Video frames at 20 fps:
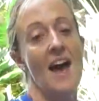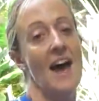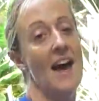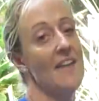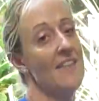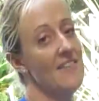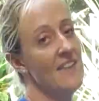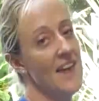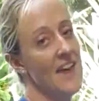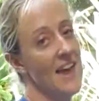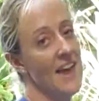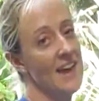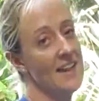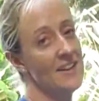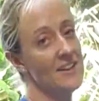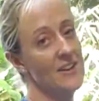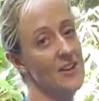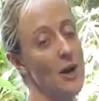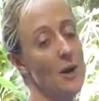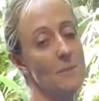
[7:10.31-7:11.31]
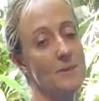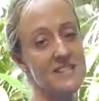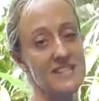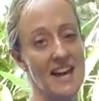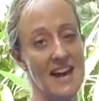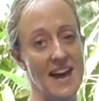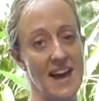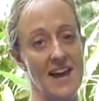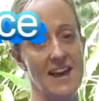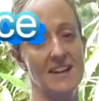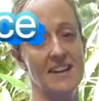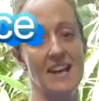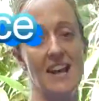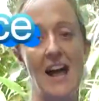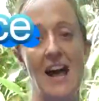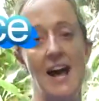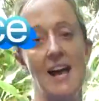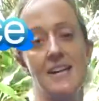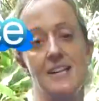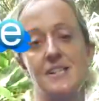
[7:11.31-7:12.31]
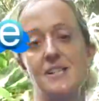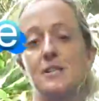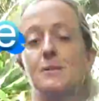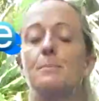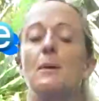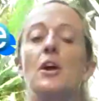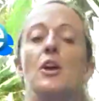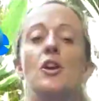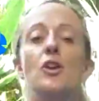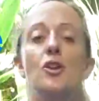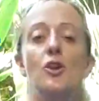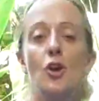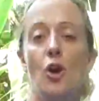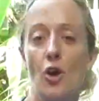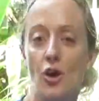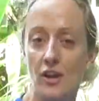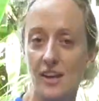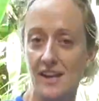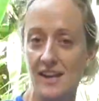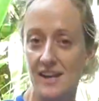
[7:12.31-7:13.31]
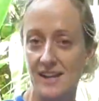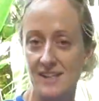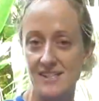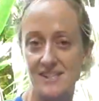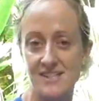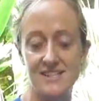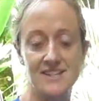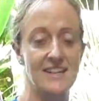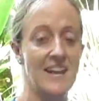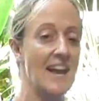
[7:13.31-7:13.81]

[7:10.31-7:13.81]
And then number 10, last but not least,